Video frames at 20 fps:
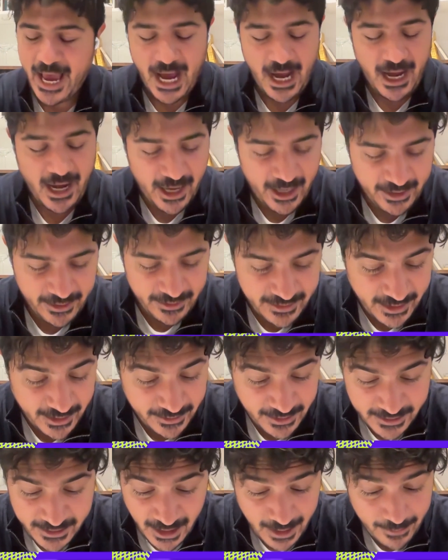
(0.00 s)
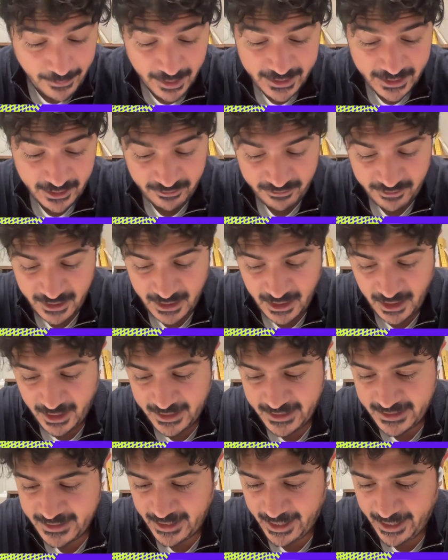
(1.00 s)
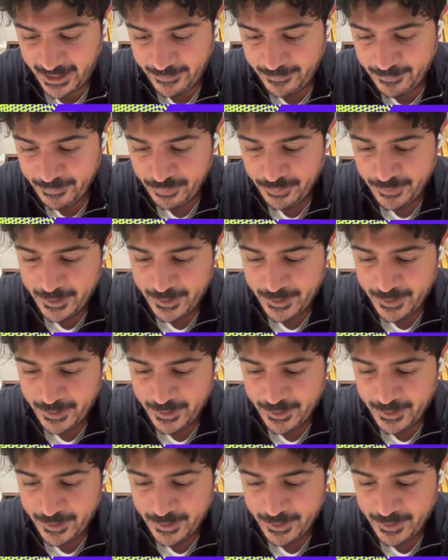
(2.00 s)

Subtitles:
And at the time, I didn't realize that